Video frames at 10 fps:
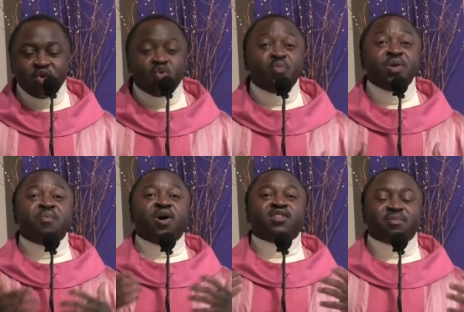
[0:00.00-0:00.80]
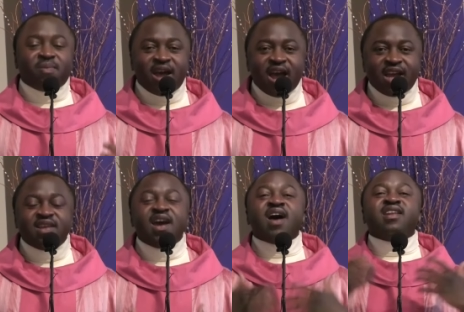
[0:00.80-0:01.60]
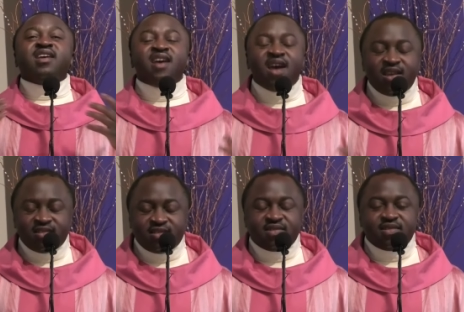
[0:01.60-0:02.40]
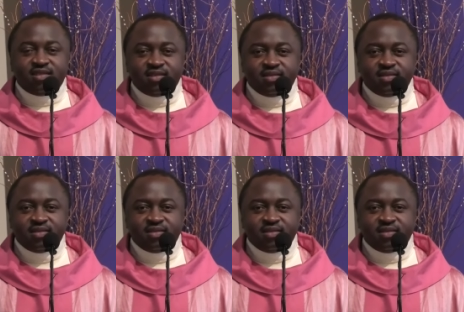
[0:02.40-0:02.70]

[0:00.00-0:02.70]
will be multiplied and enhanced.